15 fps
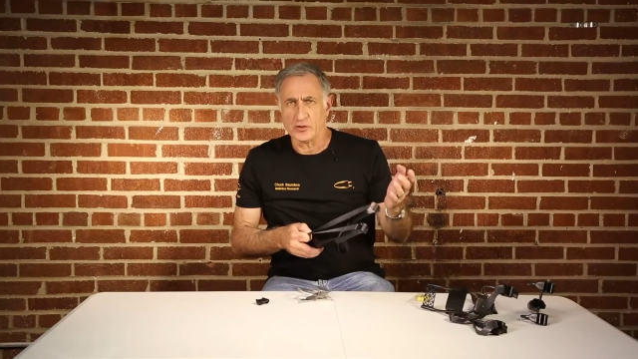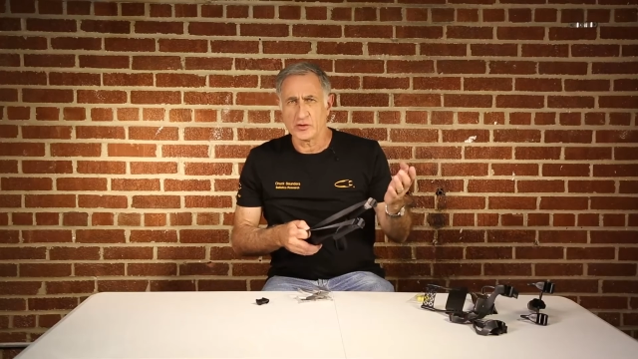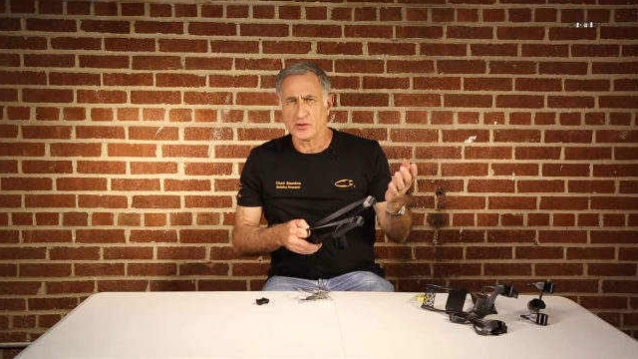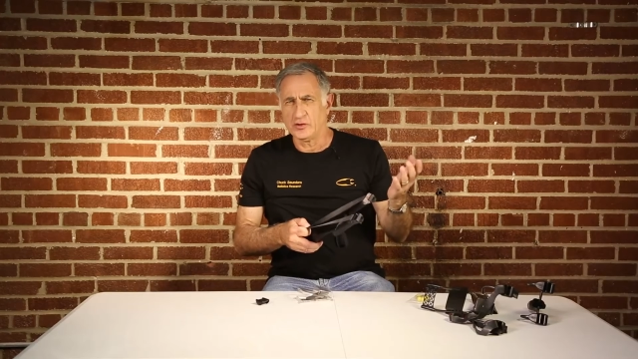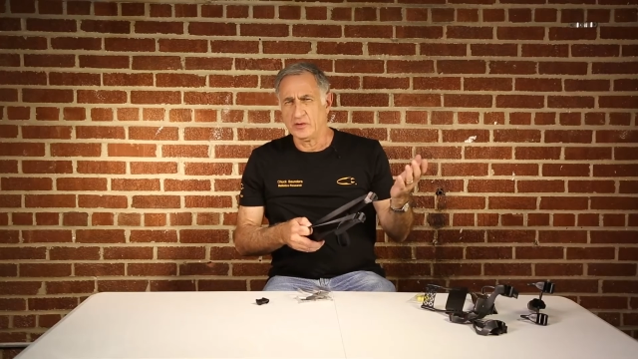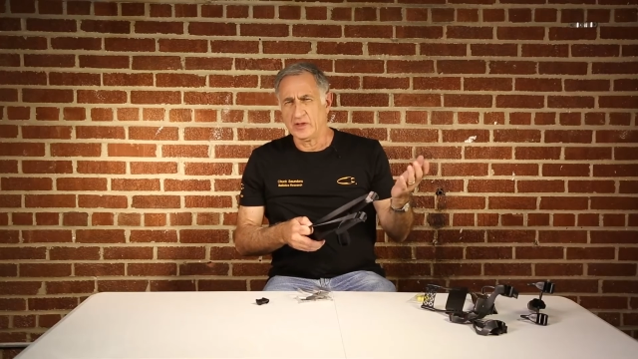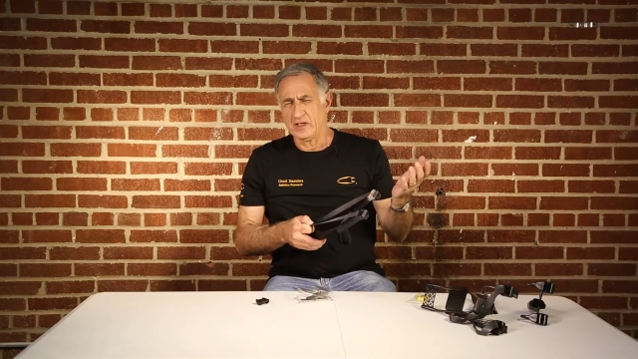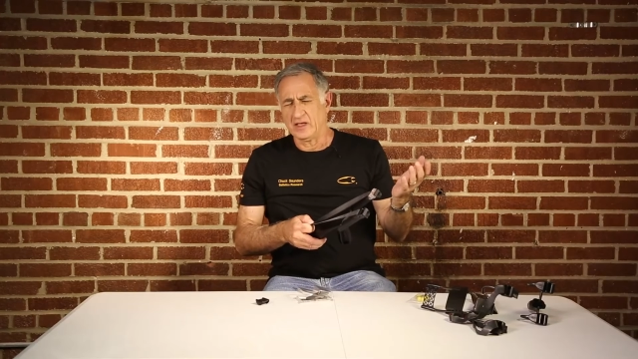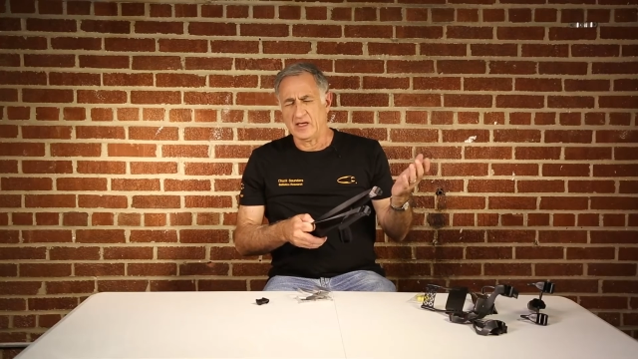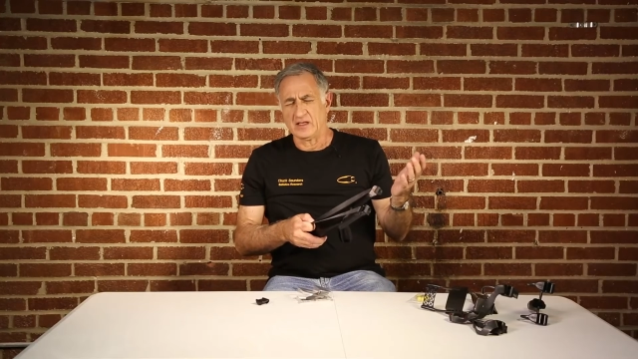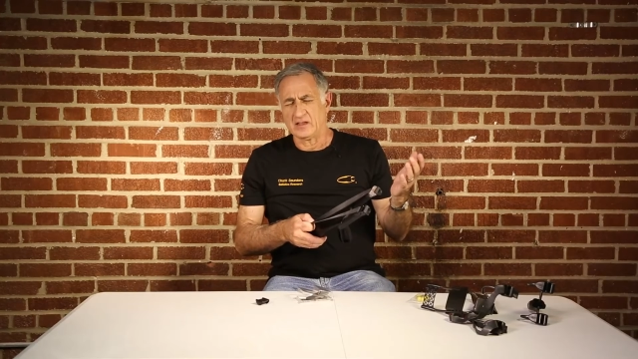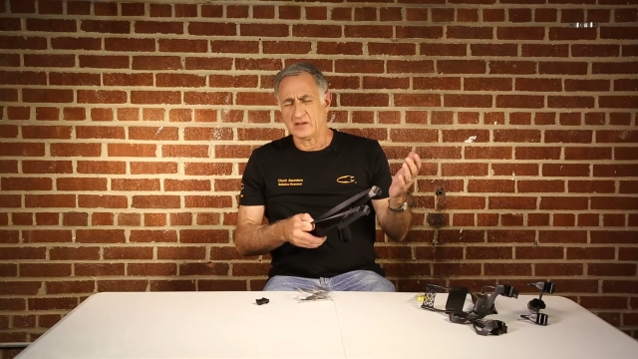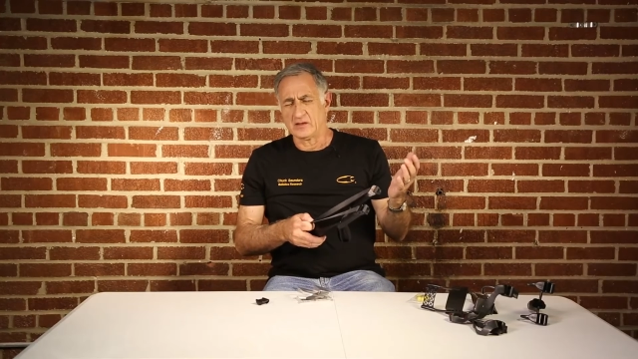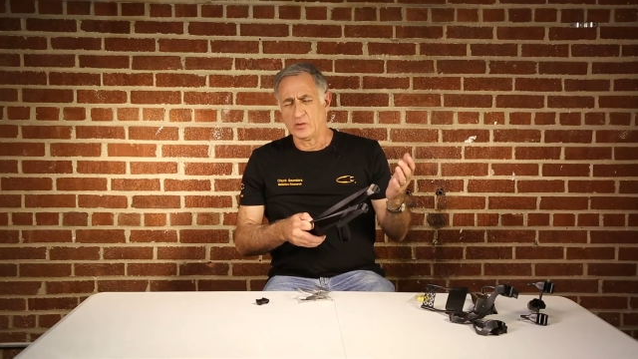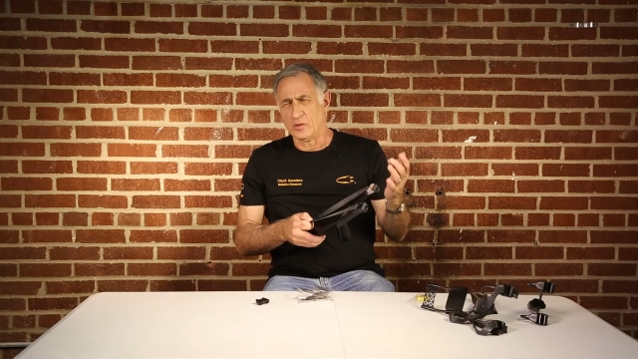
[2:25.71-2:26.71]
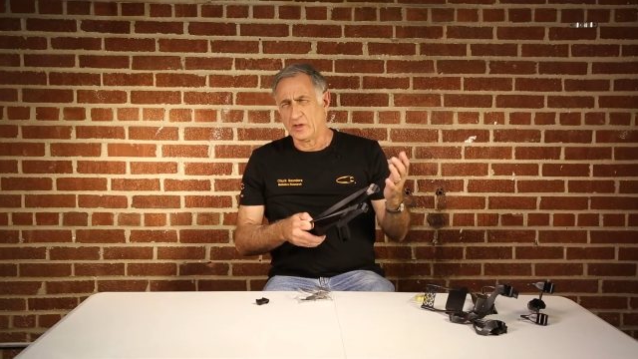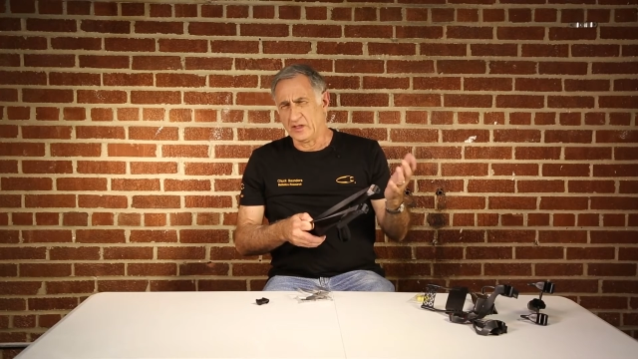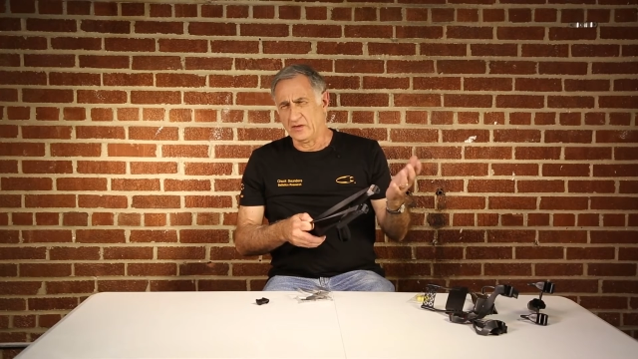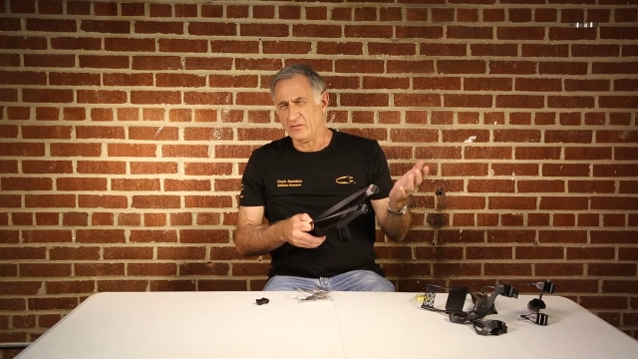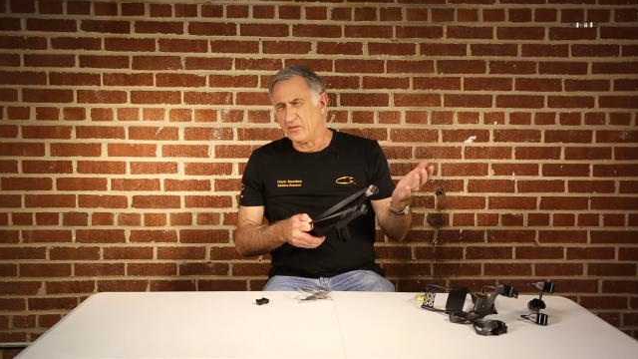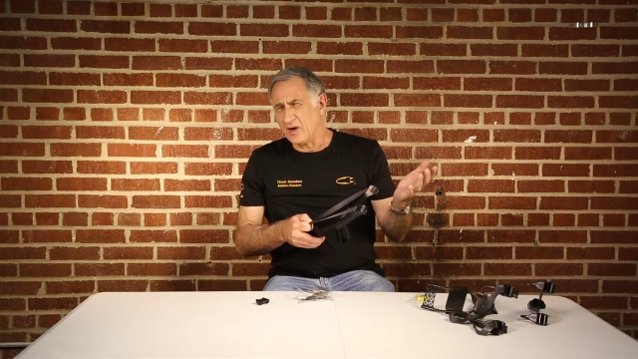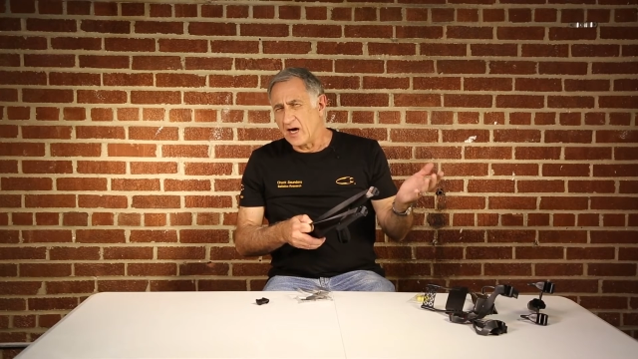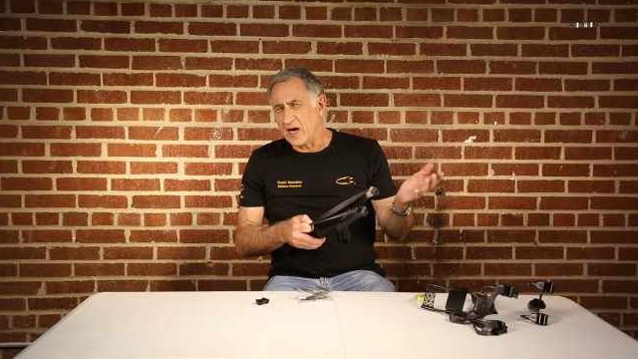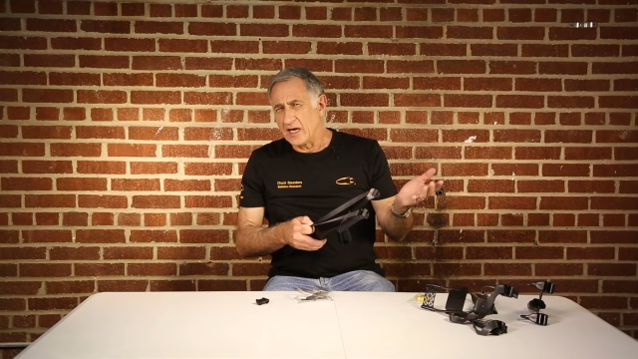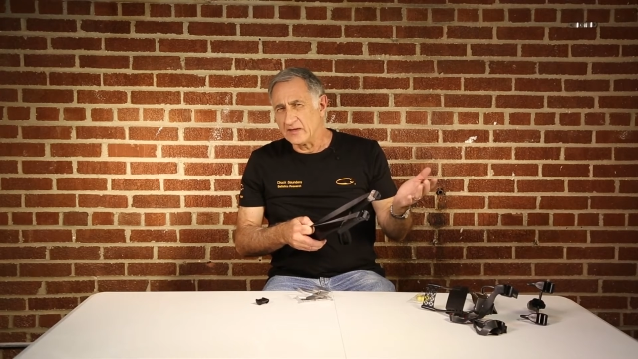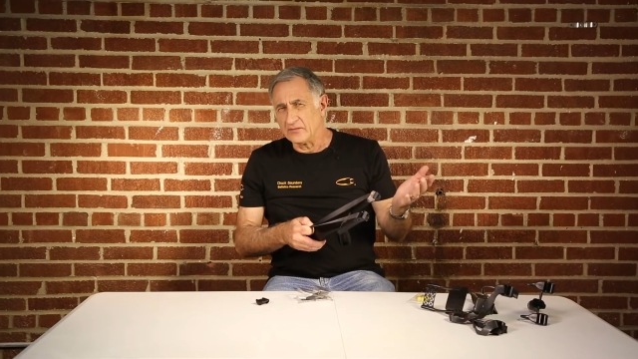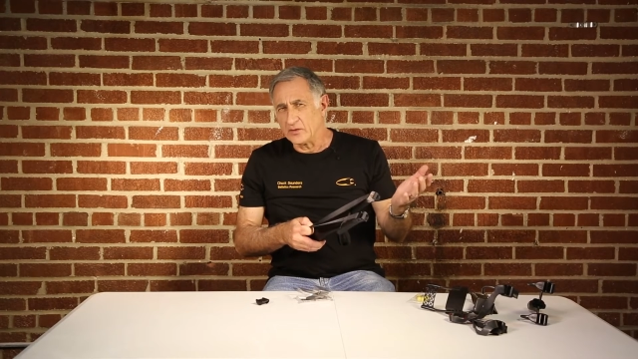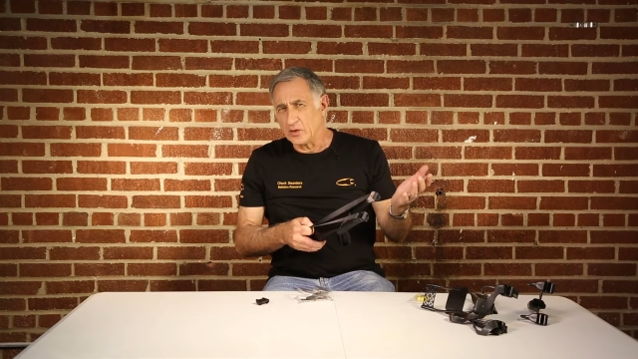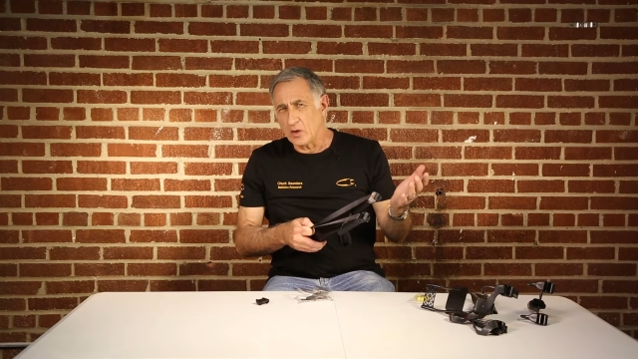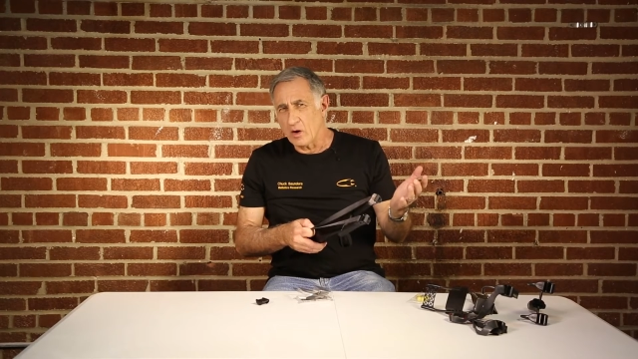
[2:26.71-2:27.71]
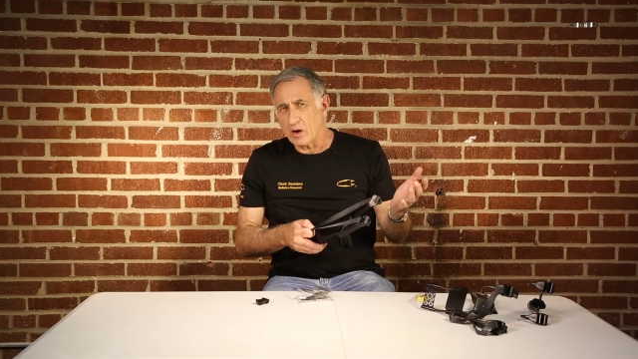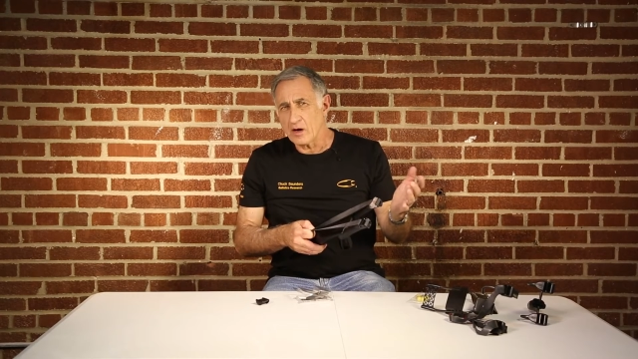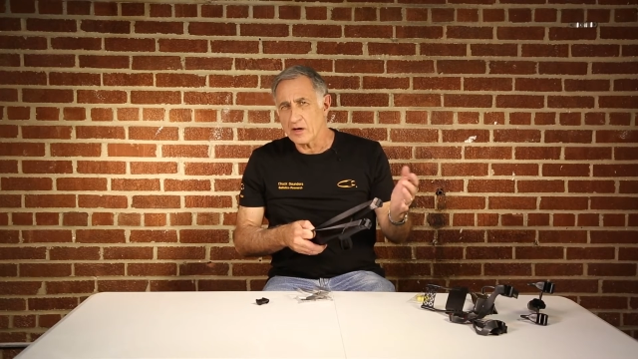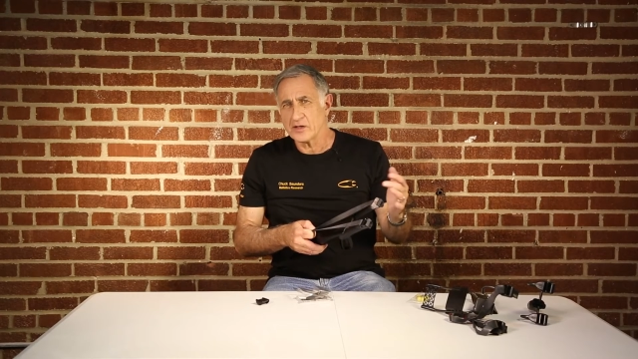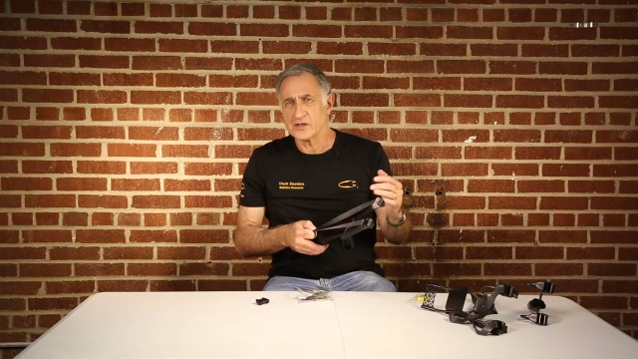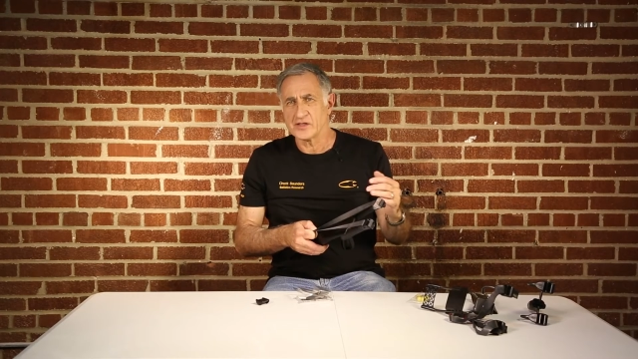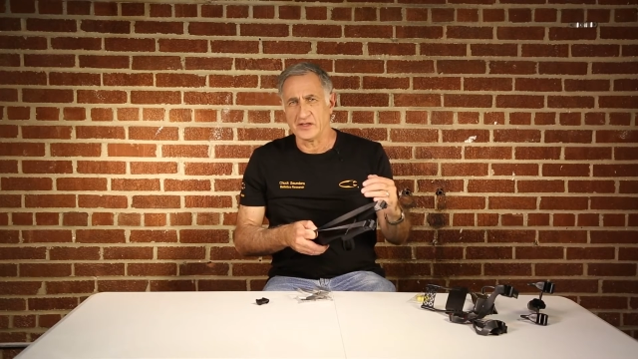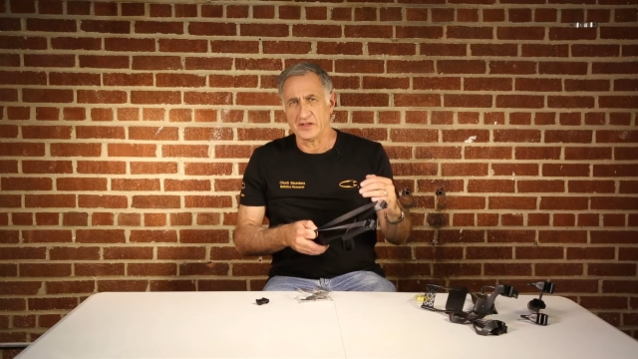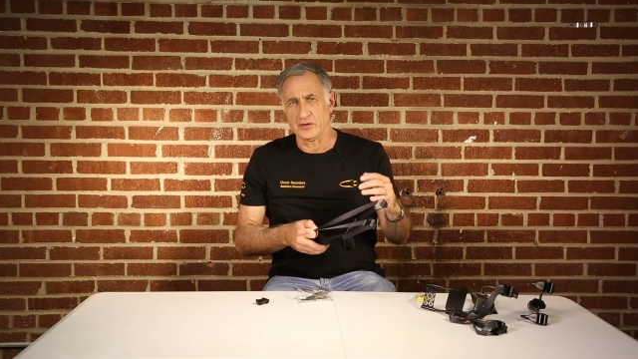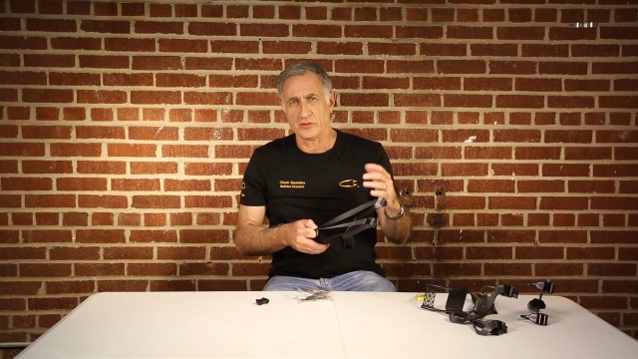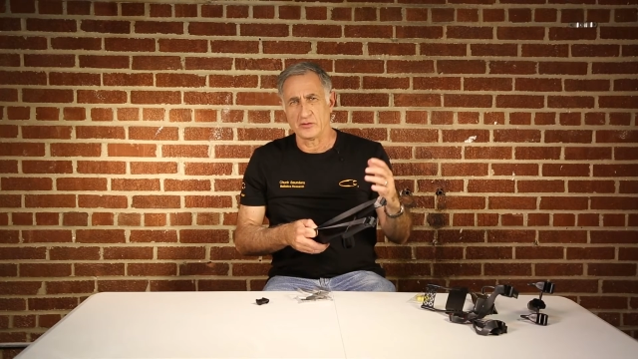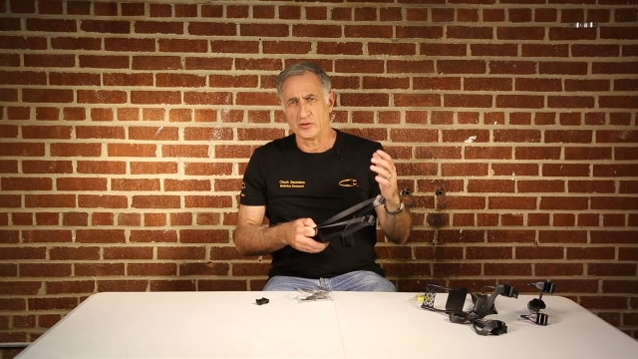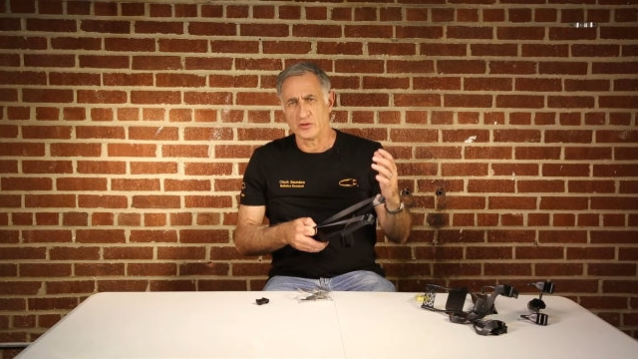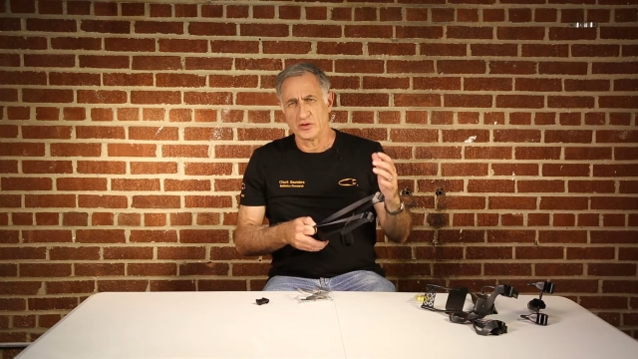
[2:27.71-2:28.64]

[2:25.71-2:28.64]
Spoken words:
and you're shooting at 25 yards and you're